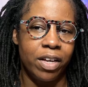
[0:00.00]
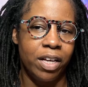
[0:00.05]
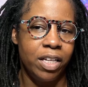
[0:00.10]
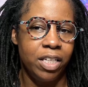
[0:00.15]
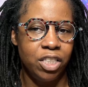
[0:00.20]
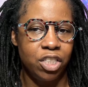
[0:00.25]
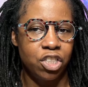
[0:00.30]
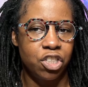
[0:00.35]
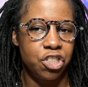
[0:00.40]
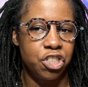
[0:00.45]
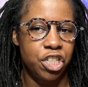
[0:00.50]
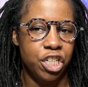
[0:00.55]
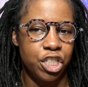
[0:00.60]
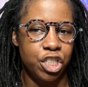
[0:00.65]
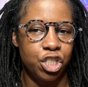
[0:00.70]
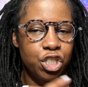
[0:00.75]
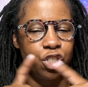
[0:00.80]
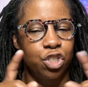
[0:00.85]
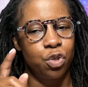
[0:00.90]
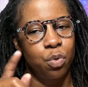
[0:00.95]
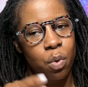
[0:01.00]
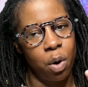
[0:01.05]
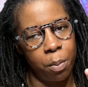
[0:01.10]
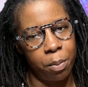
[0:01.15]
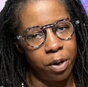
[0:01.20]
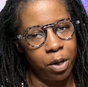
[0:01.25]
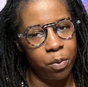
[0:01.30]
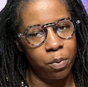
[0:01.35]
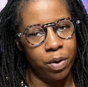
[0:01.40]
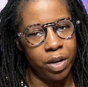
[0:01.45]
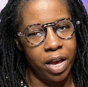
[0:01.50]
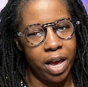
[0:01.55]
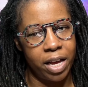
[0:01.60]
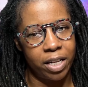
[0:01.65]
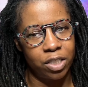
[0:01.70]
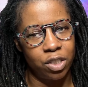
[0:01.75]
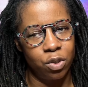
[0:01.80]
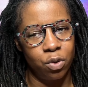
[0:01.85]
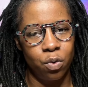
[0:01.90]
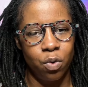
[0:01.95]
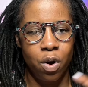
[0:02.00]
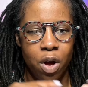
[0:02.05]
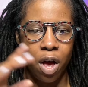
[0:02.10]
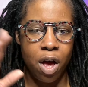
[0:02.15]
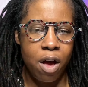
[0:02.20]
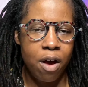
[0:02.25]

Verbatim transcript: any suggestions you want me to react to,